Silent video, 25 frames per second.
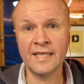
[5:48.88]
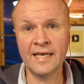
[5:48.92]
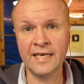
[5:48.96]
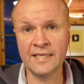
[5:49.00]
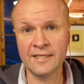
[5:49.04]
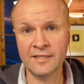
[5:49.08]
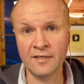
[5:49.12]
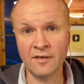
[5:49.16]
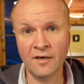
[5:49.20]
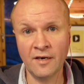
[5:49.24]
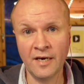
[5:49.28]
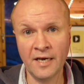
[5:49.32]
their
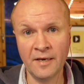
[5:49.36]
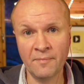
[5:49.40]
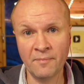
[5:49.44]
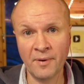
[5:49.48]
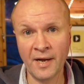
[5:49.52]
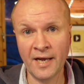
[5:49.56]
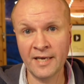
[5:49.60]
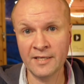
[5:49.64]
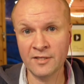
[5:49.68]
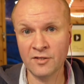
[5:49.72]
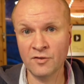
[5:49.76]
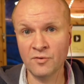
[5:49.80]
time
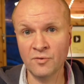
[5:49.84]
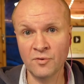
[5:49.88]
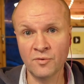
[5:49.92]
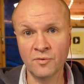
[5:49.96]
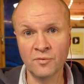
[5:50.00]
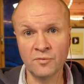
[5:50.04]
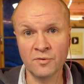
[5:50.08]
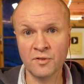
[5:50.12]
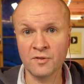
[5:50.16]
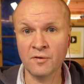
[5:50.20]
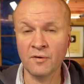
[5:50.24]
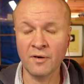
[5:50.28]
at
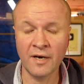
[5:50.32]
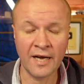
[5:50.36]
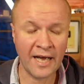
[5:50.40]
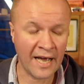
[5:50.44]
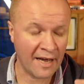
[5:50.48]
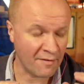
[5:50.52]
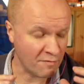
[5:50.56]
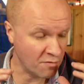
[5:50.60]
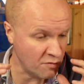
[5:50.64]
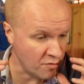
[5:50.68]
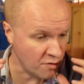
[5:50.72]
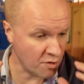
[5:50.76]
all. So I
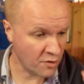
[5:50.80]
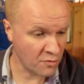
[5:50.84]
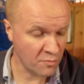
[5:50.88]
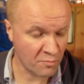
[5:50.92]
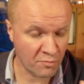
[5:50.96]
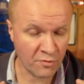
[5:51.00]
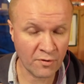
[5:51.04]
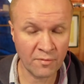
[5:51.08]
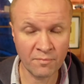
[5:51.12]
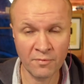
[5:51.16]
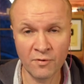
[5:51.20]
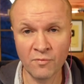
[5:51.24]
have no
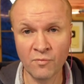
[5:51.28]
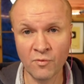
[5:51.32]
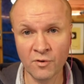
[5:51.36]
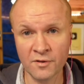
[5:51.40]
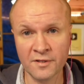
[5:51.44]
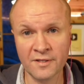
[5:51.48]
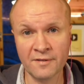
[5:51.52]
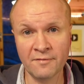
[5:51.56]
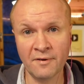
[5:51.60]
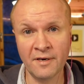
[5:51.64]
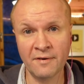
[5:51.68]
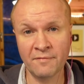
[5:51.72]
problem
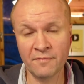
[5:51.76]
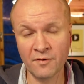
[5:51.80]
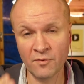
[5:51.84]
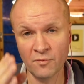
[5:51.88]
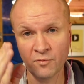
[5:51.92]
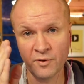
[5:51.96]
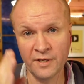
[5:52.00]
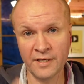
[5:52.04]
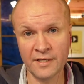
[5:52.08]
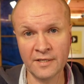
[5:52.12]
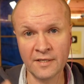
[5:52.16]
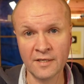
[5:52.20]
whatsoever
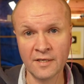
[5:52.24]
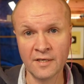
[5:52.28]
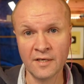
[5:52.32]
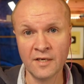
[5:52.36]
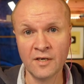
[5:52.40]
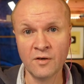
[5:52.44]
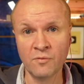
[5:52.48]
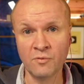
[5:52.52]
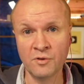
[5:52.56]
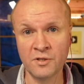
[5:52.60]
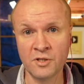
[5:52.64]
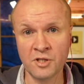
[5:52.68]
with
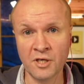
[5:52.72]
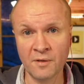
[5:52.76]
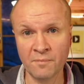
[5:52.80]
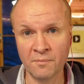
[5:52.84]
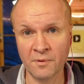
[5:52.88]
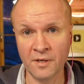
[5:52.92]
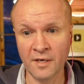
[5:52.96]
jump